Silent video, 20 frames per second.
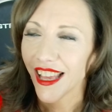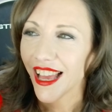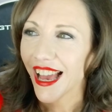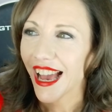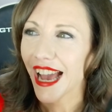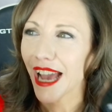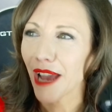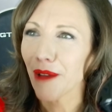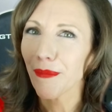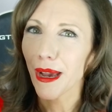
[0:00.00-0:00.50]

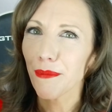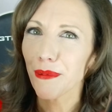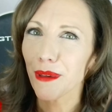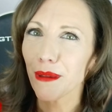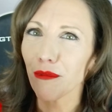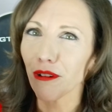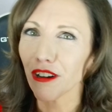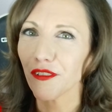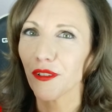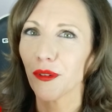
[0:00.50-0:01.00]
I might be
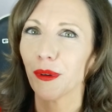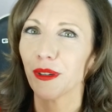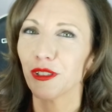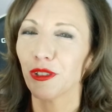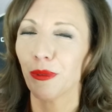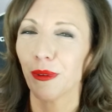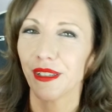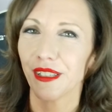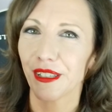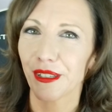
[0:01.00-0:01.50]
more of a
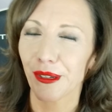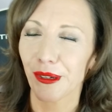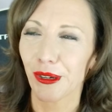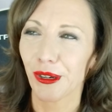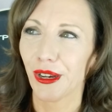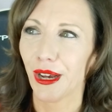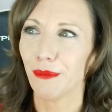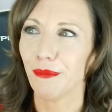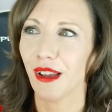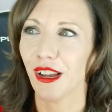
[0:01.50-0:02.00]
120 girl,
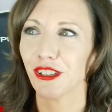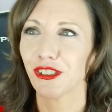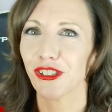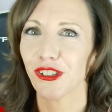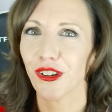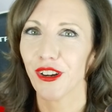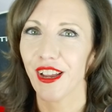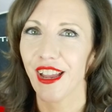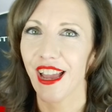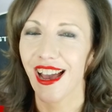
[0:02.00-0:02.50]
I'm not
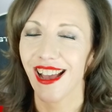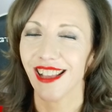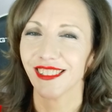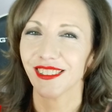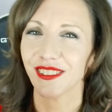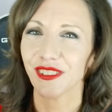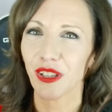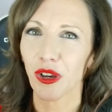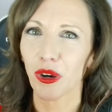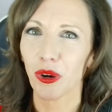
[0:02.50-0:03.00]
sure yet,
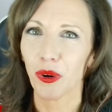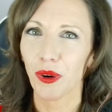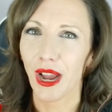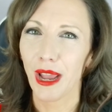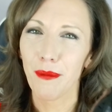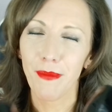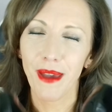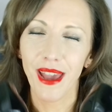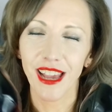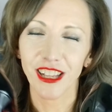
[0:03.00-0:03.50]
so
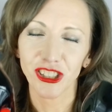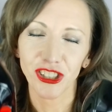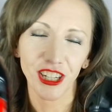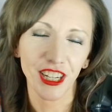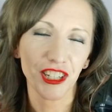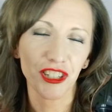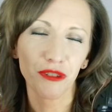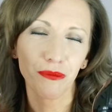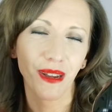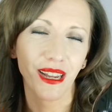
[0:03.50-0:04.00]
I may
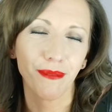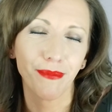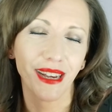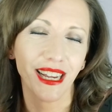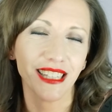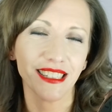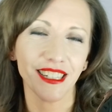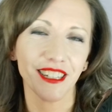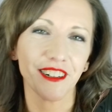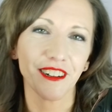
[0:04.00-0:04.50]
change my
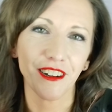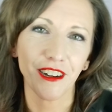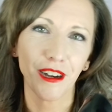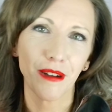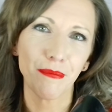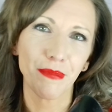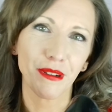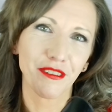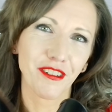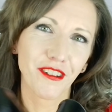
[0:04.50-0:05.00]
mind later
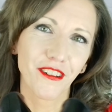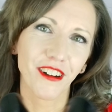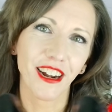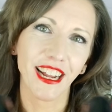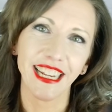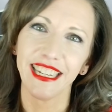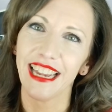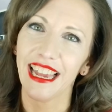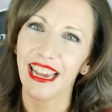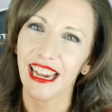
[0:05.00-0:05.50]
on, but for
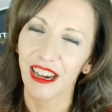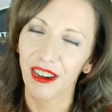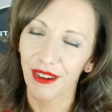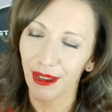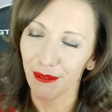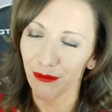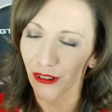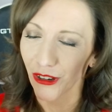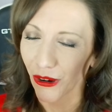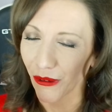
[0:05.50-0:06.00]
right now,
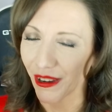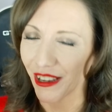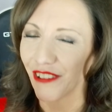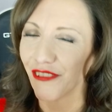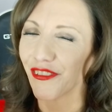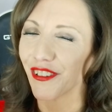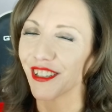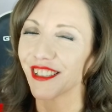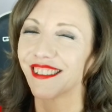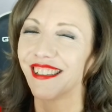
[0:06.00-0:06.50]
I'm going
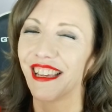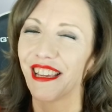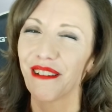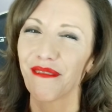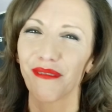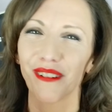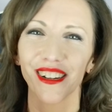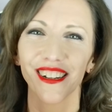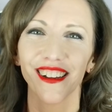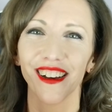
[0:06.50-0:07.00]
for team
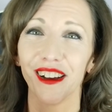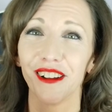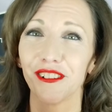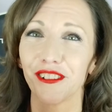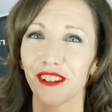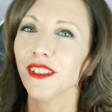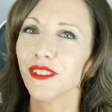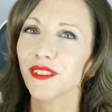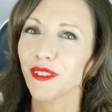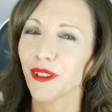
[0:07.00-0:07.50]

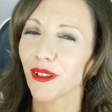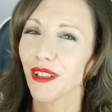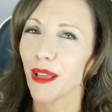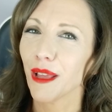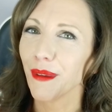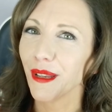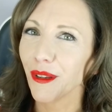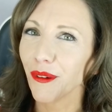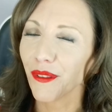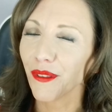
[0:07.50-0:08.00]
100. So
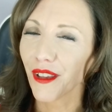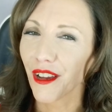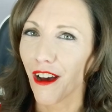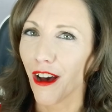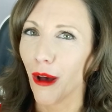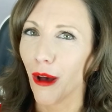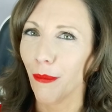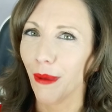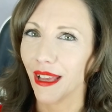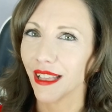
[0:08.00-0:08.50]
let me know in the
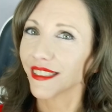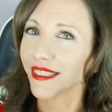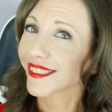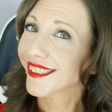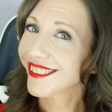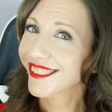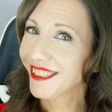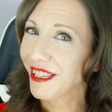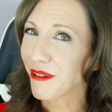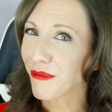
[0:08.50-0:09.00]
comments,
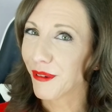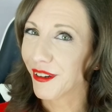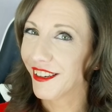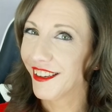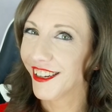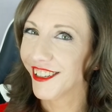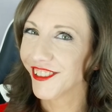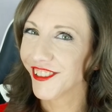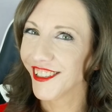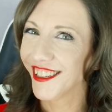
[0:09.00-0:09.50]
team
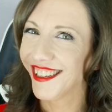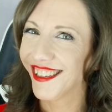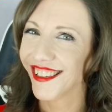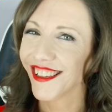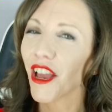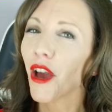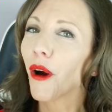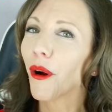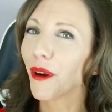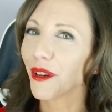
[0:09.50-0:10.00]
100
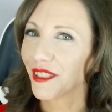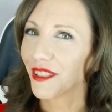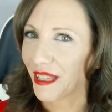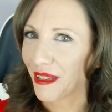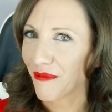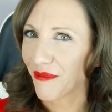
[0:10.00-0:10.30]
or team